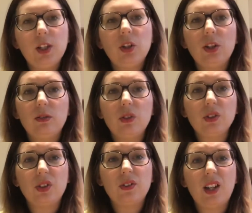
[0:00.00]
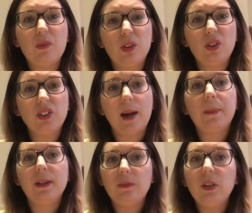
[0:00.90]
That will also
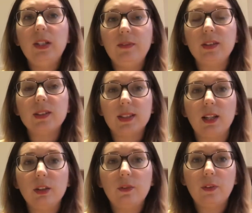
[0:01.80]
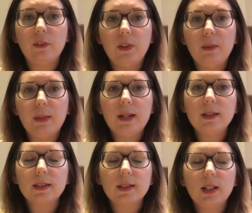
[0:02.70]
happen if you leave it to stand for a few
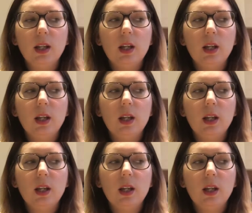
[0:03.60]
minutes.